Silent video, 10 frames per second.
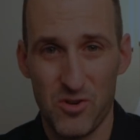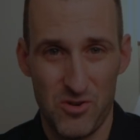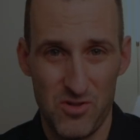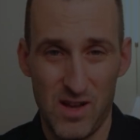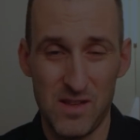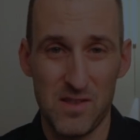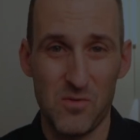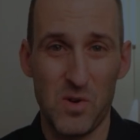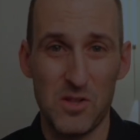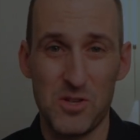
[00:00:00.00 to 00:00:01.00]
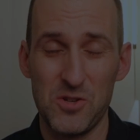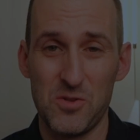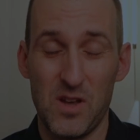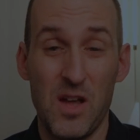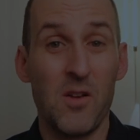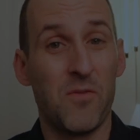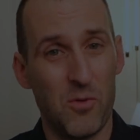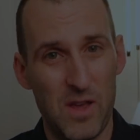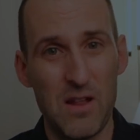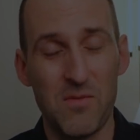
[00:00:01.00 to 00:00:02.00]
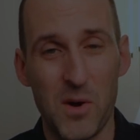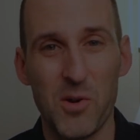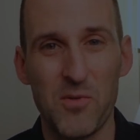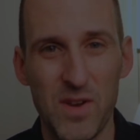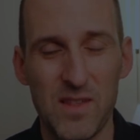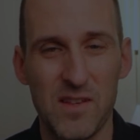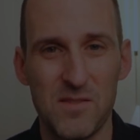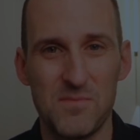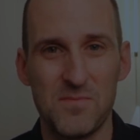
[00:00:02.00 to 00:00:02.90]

on your lights as well too for that very reason.